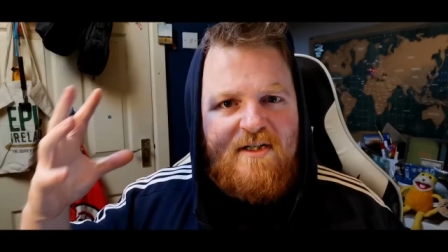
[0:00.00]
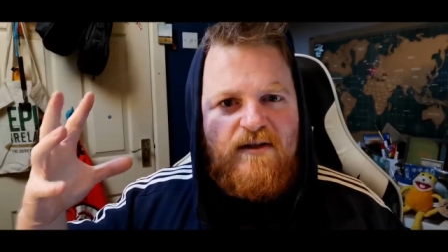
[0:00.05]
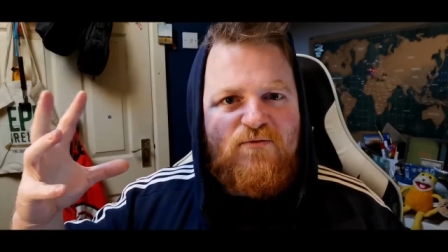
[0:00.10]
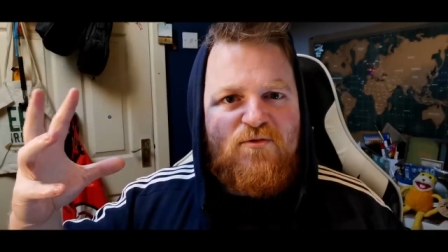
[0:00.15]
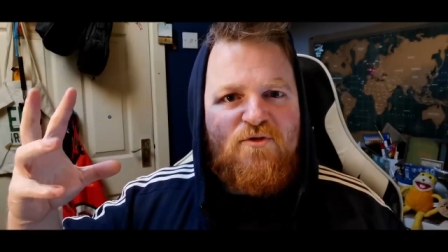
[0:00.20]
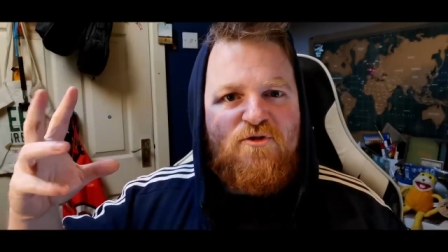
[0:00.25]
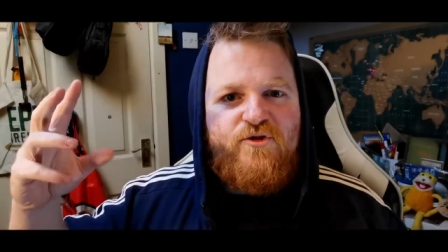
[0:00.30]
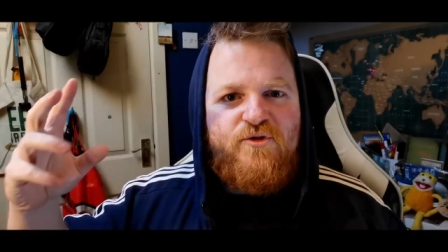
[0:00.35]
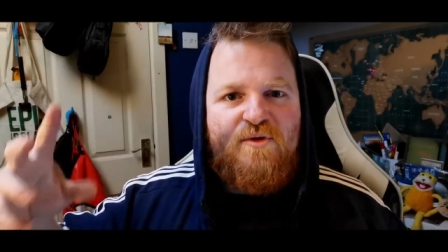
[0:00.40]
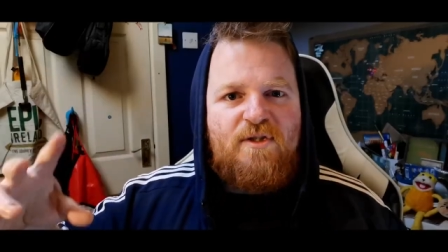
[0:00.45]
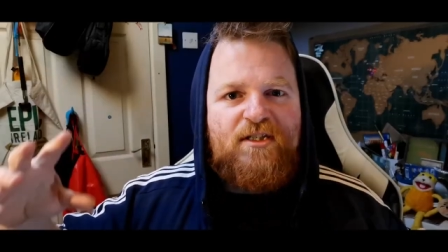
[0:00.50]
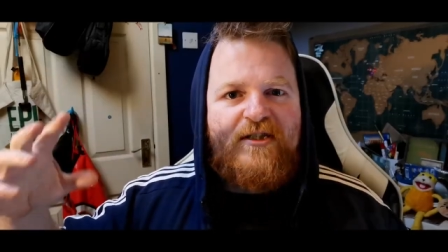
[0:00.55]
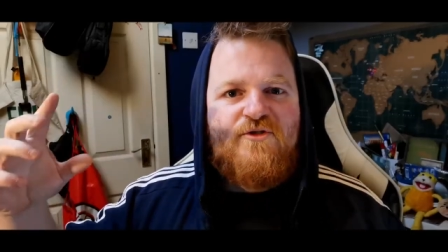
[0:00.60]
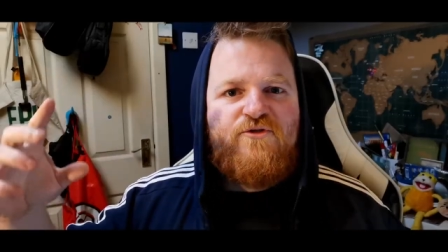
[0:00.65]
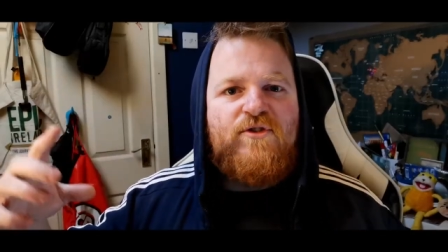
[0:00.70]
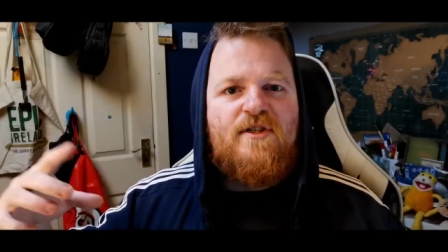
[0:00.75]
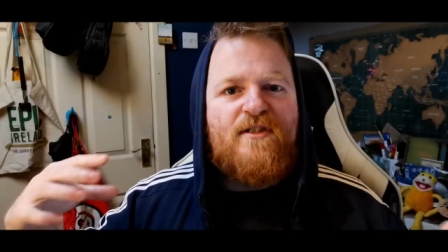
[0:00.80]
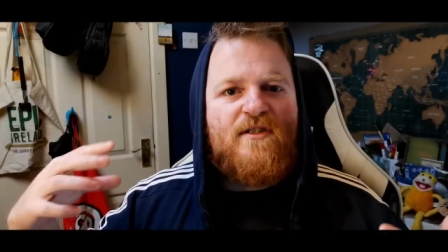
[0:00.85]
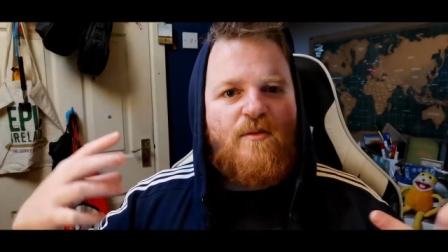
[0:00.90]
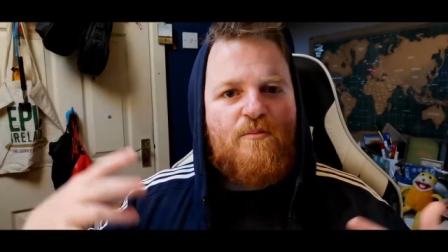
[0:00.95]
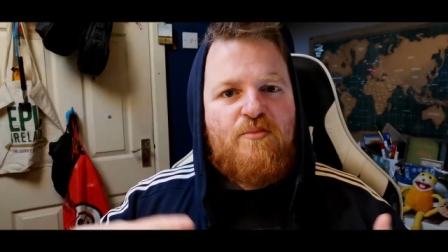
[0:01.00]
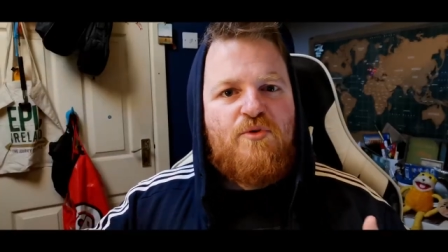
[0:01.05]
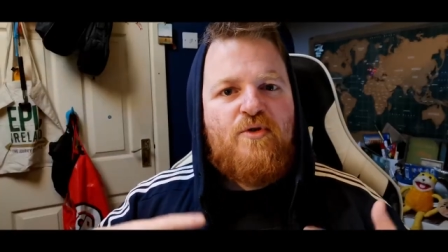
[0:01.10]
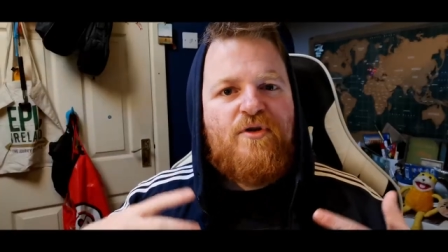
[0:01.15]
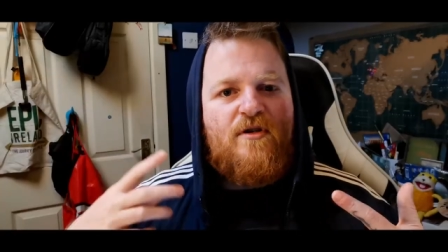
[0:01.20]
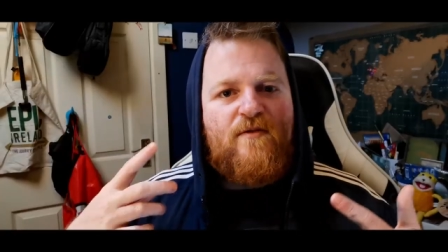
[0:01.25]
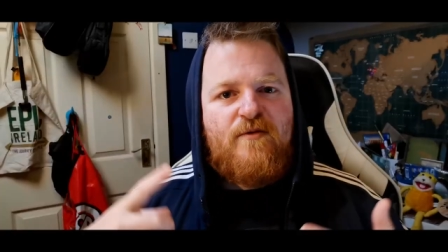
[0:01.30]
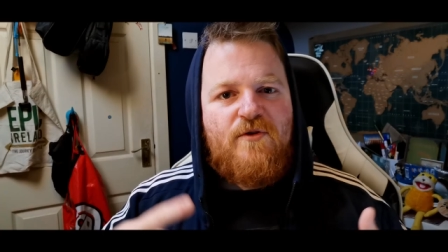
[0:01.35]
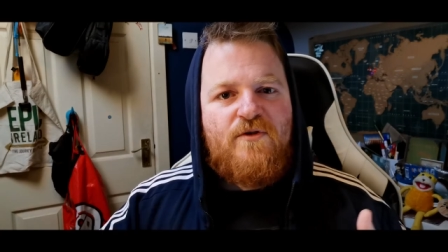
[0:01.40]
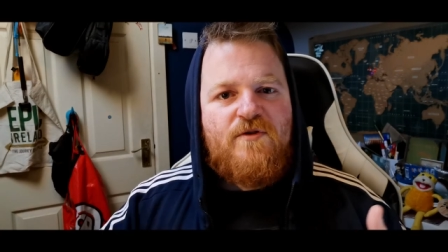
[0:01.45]
living through history, like the
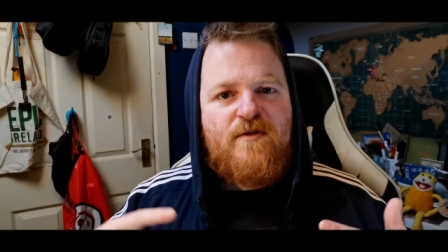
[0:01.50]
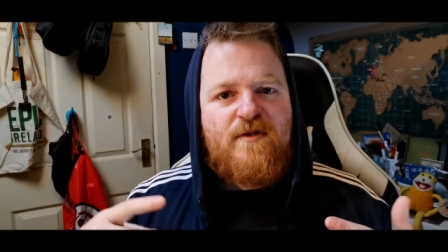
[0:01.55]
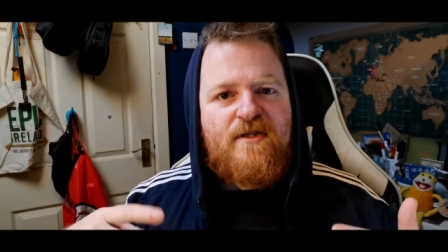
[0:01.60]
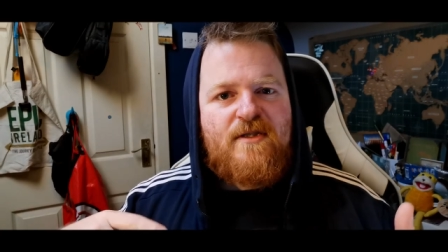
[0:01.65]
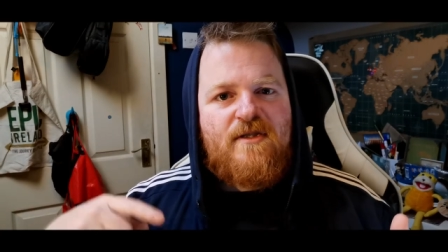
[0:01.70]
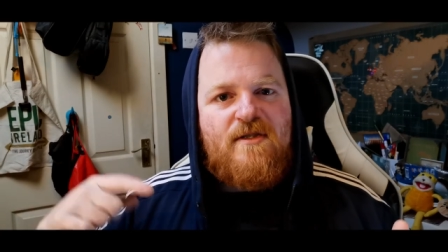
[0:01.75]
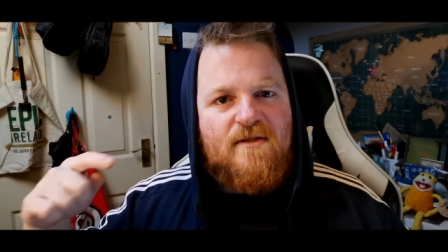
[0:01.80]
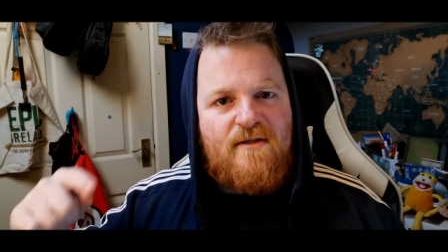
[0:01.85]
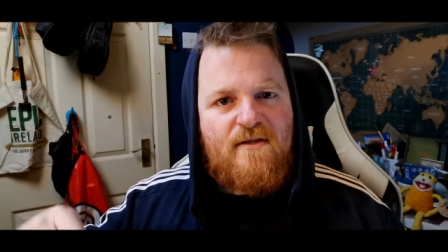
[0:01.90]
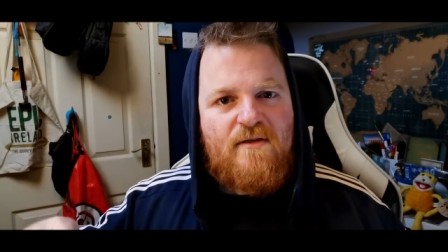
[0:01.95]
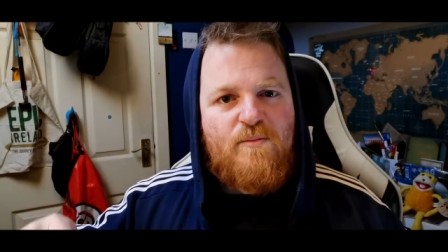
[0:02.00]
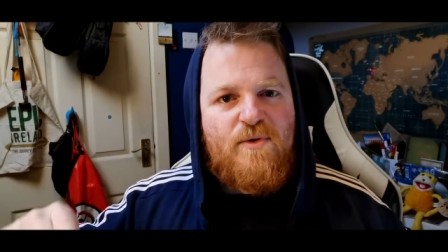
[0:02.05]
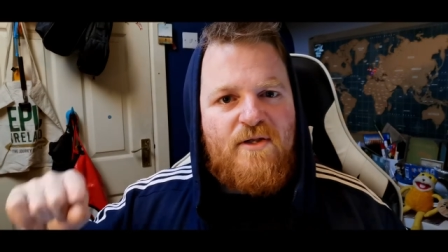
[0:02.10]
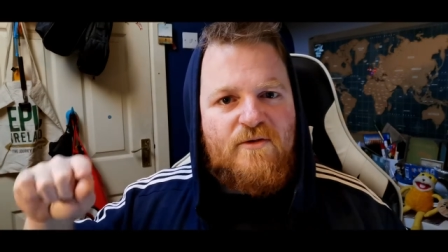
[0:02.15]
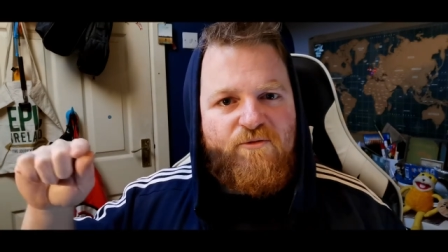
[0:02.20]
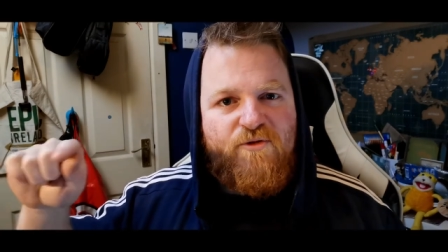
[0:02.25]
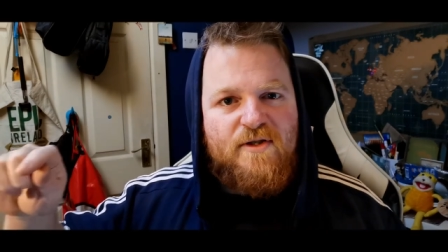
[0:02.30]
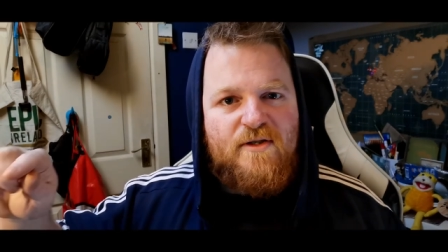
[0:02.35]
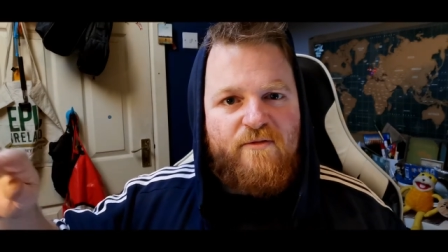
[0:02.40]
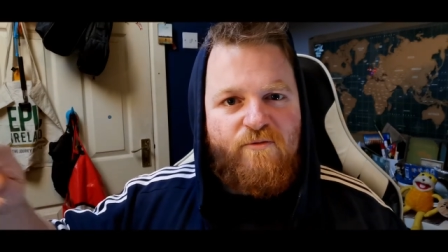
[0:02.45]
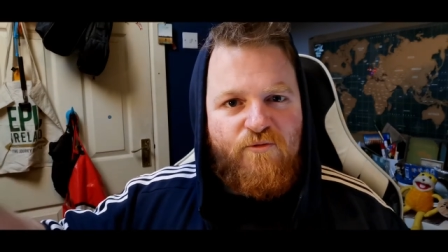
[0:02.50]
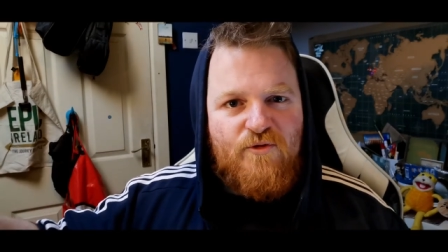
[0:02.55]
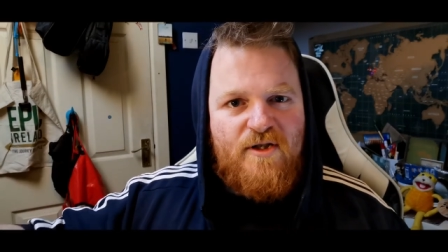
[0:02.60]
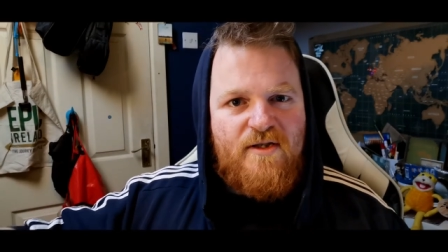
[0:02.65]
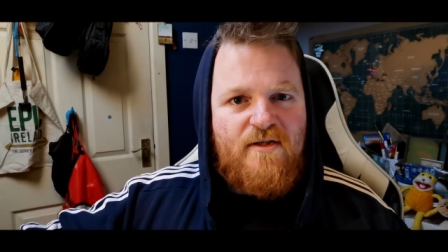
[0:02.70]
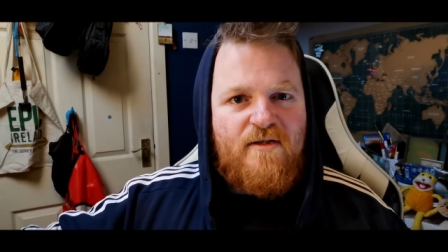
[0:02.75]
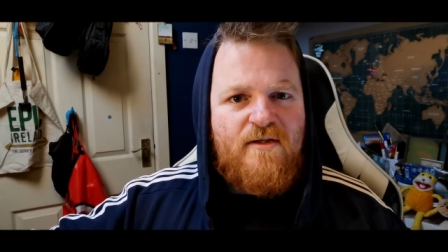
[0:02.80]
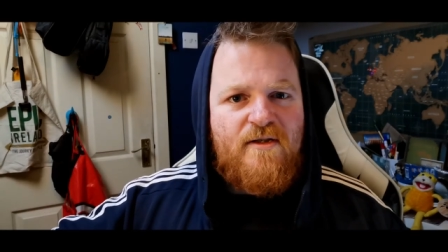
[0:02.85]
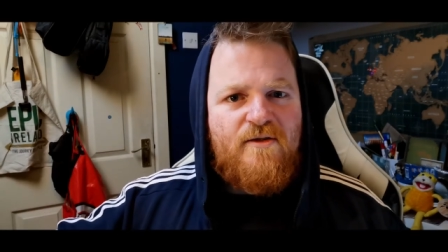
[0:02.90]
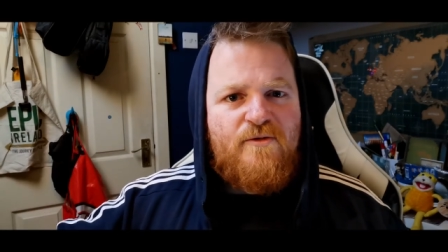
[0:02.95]
book of us is still being written
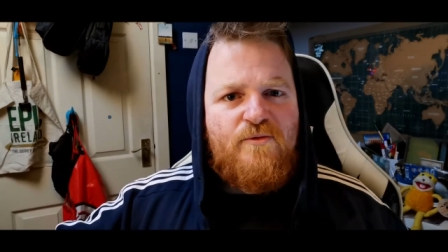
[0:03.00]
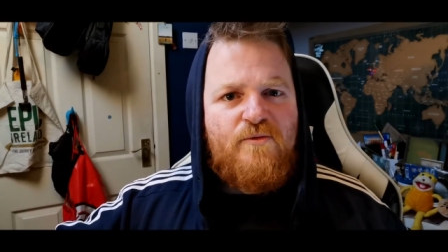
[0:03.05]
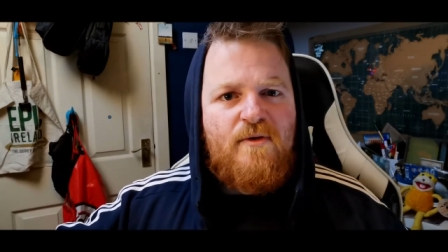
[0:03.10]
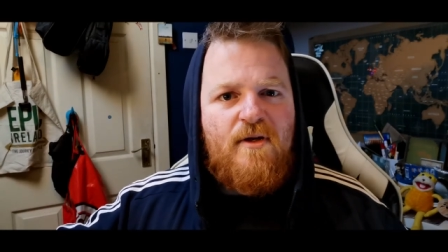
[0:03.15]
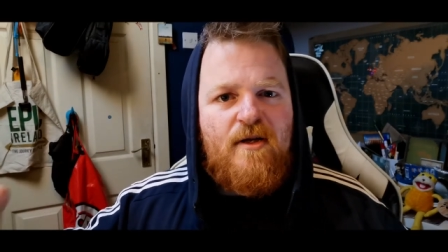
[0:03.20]
right now,